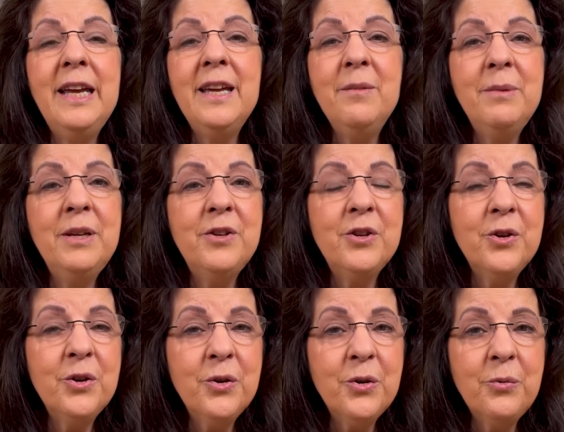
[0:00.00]
him into
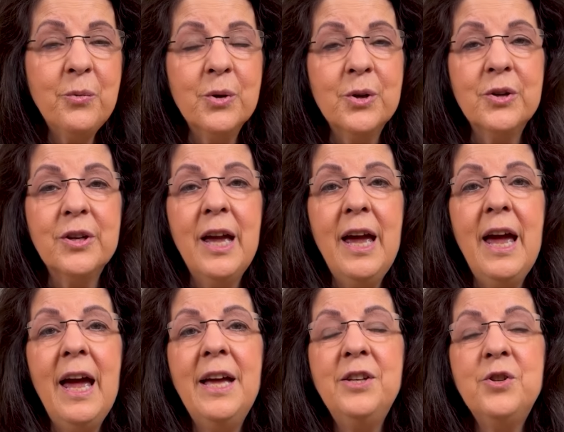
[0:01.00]
her world
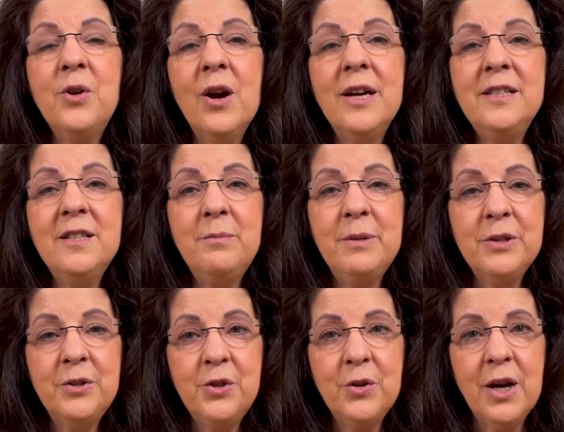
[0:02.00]
and trying to
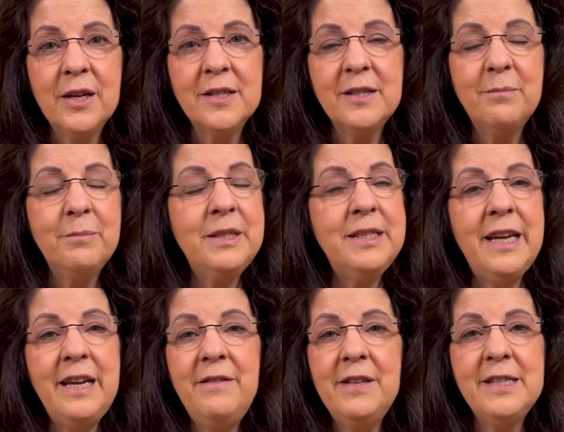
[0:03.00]
build trust, but
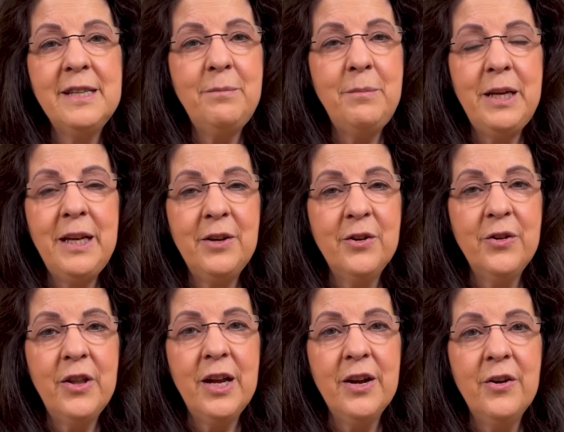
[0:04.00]
Dave isn't meeting her
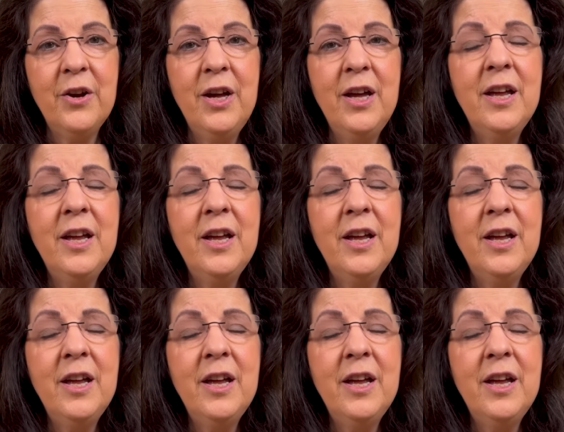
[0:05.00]
there.